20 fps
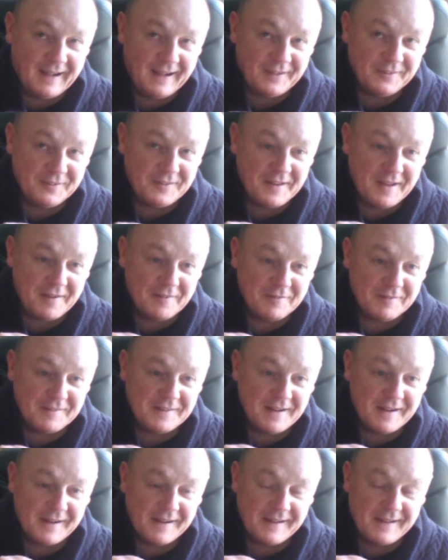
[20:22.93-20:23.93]
as the
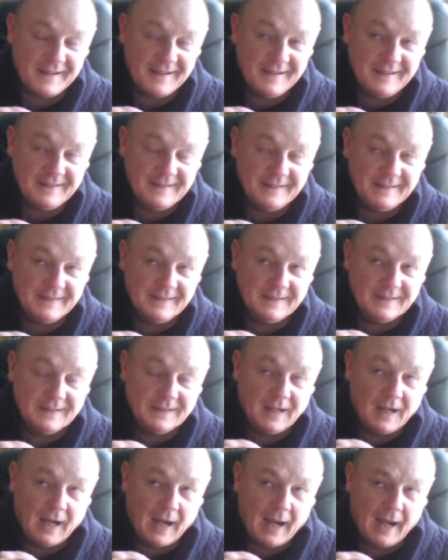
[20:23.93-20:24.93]
everyday.
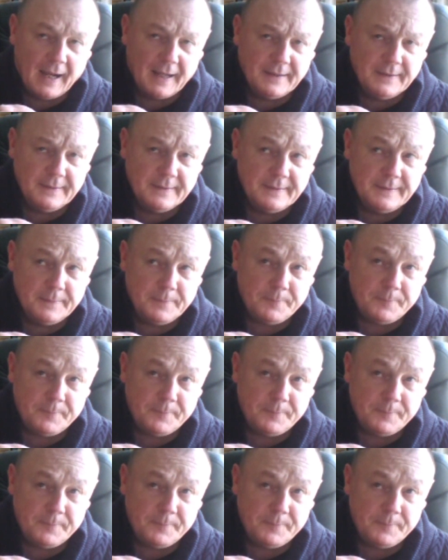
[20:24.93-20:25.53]
And